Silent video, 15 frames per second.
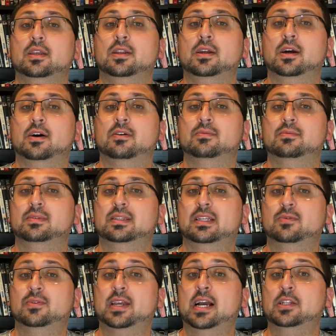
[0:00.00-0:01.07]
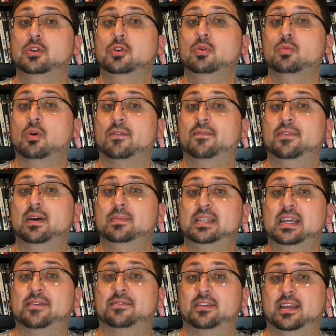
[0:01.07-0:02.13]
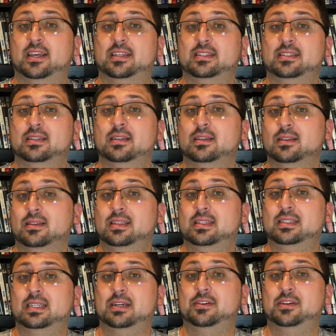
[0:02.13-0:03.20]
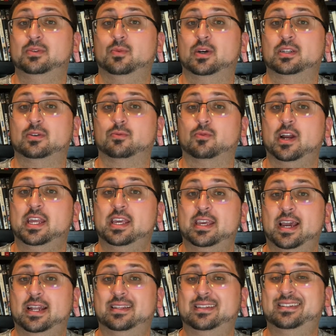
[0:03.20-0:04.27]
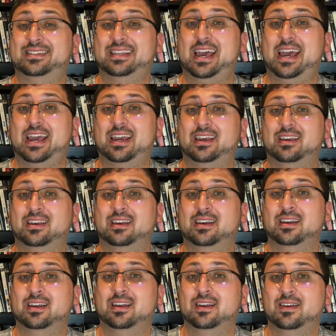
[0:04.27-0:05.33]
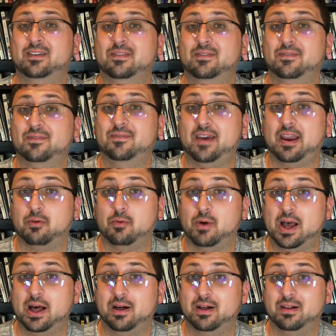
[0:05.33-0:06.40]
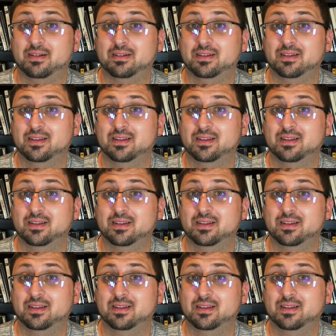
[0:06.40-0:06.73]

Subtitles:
You know, since we got 2 more films after this series wasn't ready yet to say farewell.